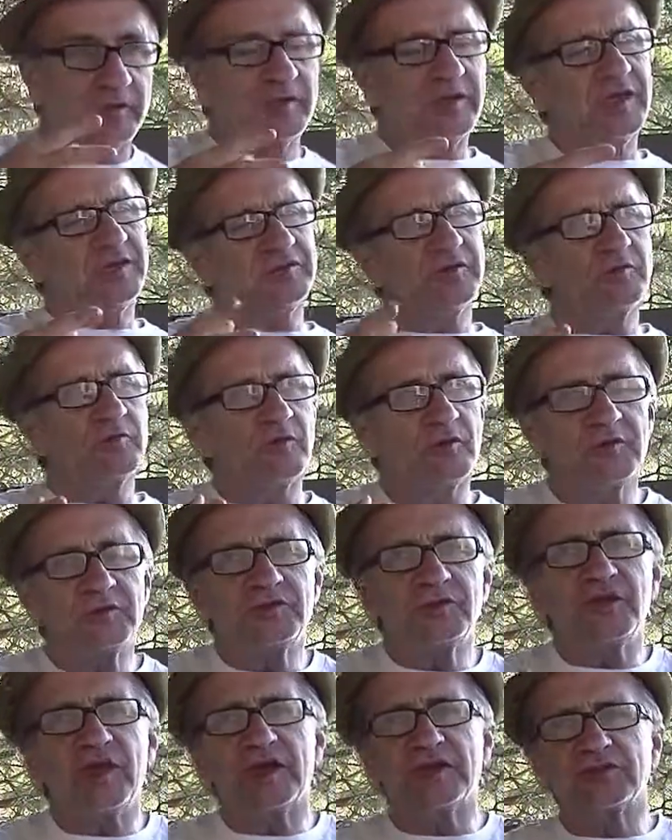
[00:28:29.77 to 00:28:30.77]
yeah, some
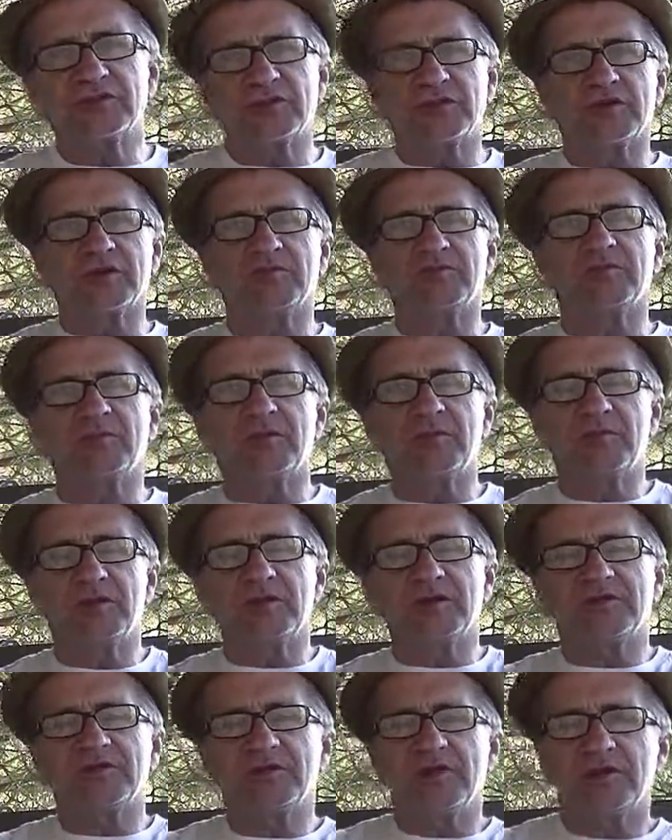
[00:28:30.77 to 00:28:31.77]
Christian actually confronted me
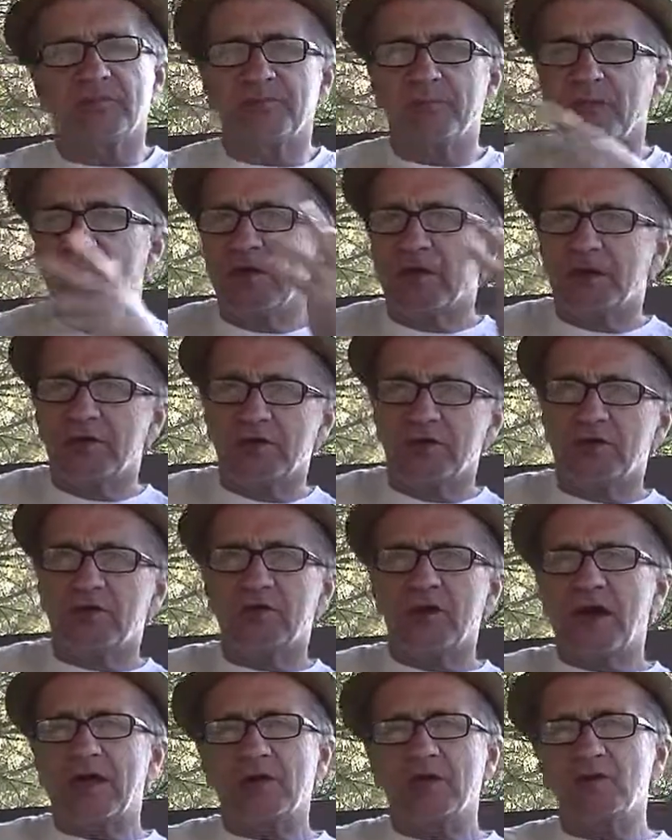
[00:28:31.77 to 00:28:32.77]
and said,
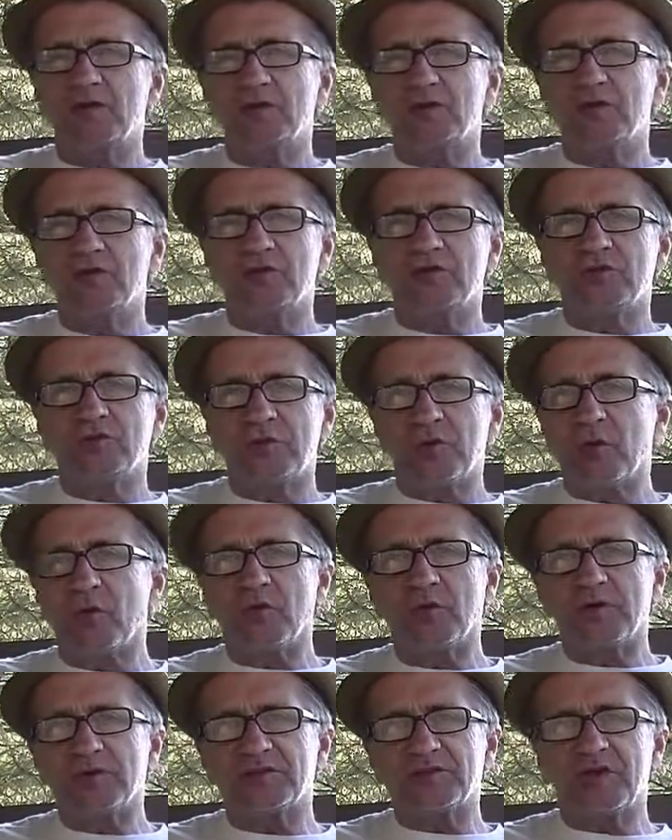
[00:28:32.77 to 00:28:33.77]
I couldn't use
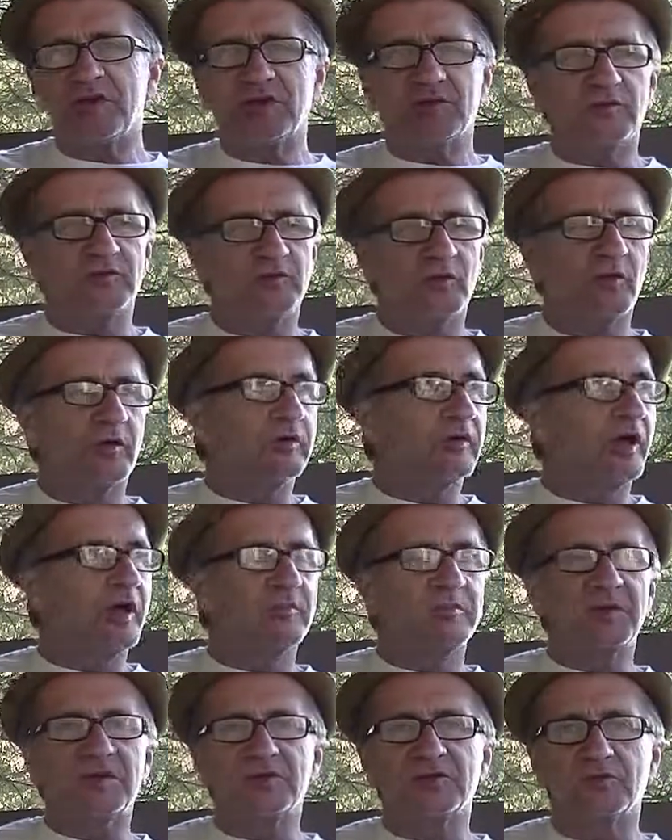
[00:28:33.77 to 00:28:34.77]
Behold I Stand at the Door and Knock
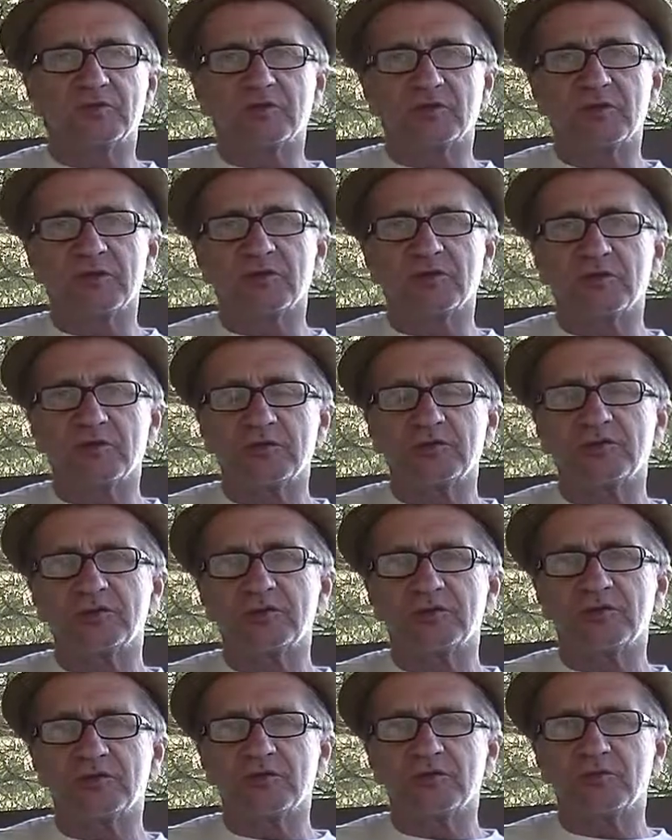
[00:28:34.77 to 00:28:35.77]
because it was written to
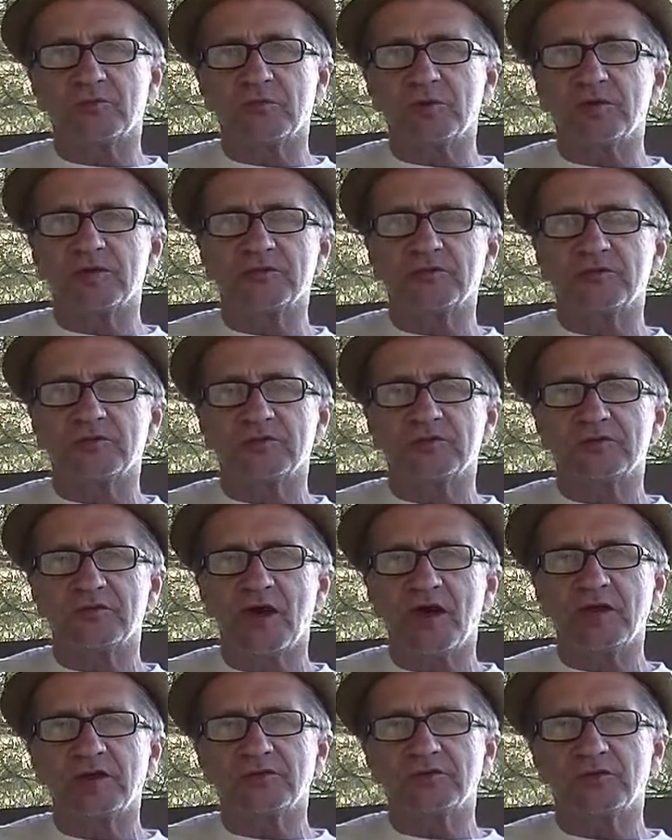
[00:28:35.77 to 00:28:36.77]
Christians to witness to
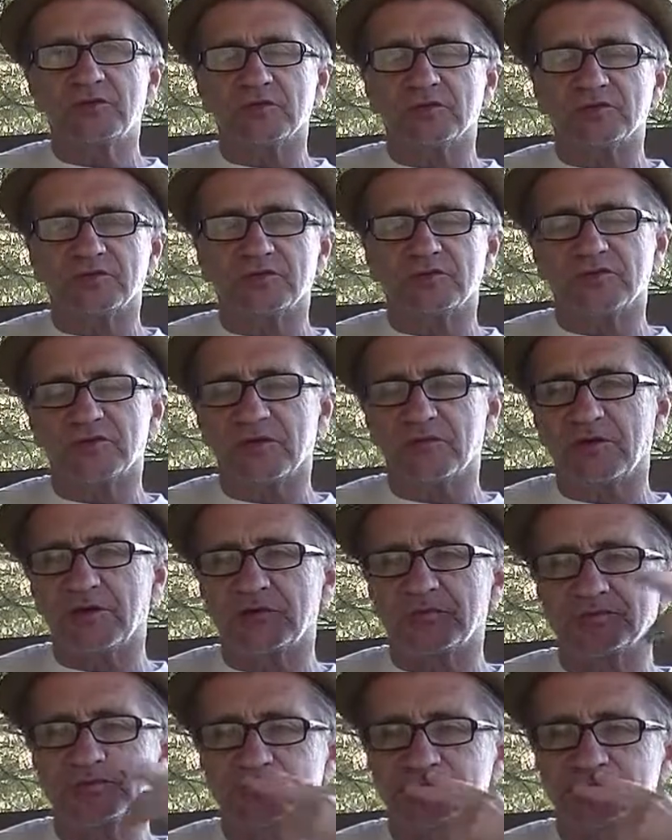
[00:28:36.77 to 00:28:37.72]
non-Christians. I went,